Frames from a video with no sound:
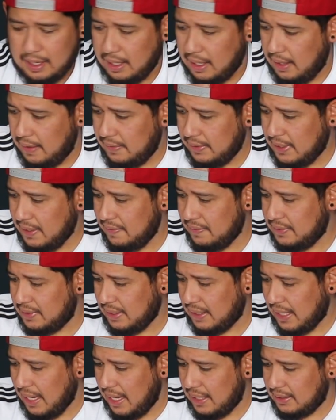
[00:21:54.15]
I will give
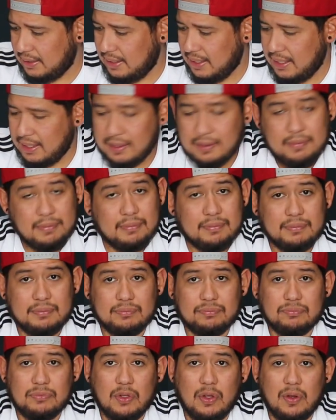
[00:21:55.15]
Tecate
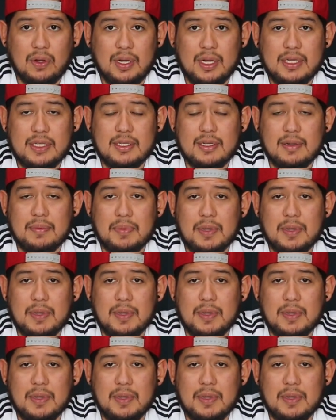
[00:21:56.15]
original